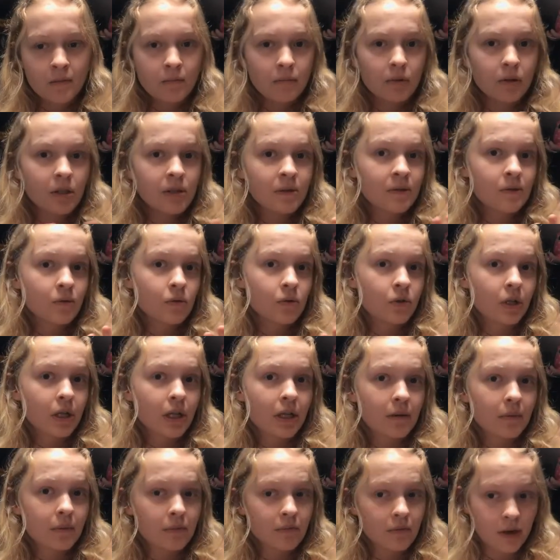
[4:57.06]
But this also
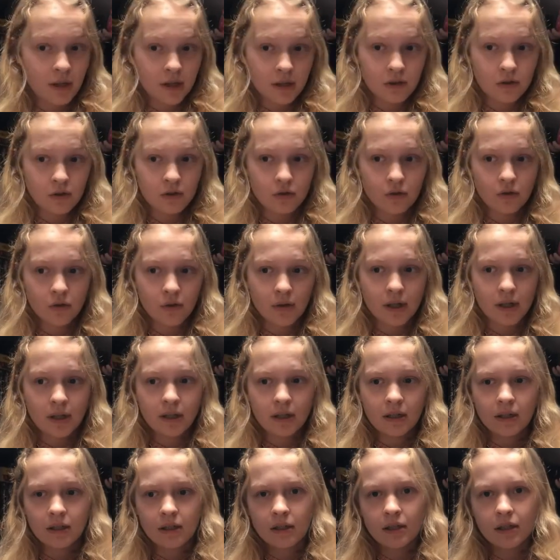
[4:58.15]
didn't break the story.
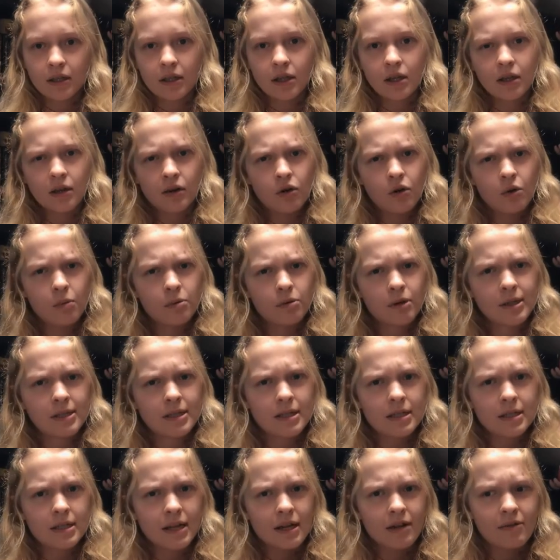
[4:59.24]
The
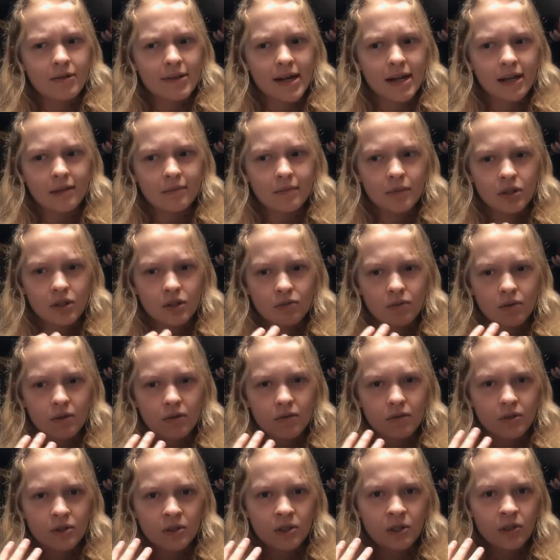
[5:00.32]
incorporated eerie elements
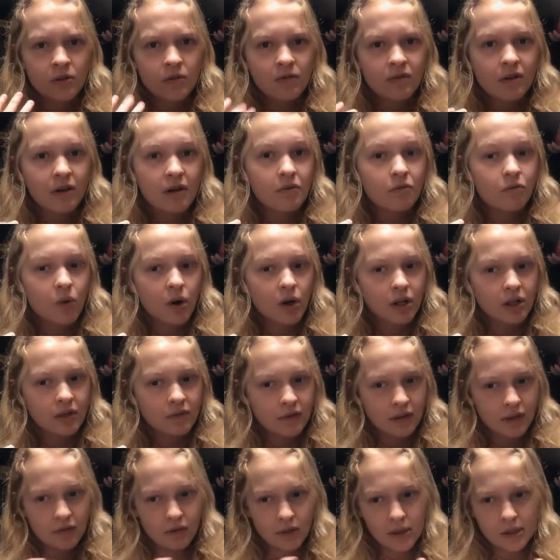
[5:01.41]
were still very
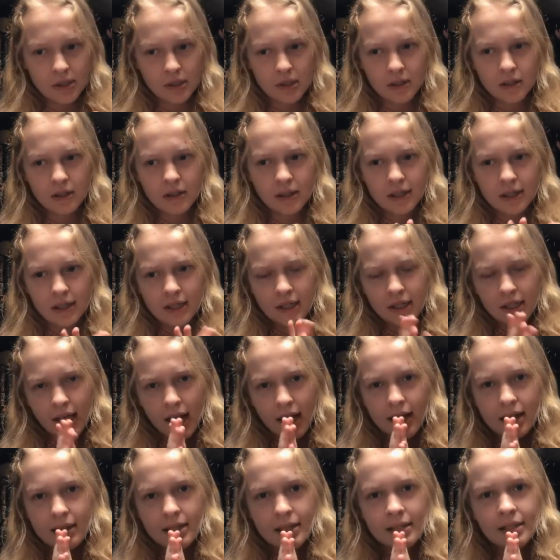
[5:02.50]
wonderfully written
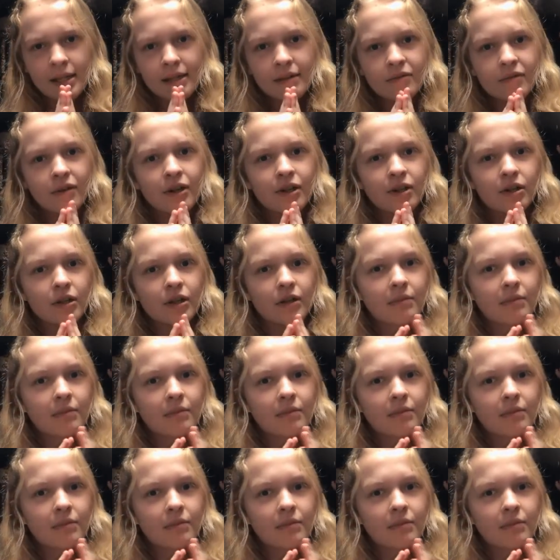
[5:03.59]
and it did add a very good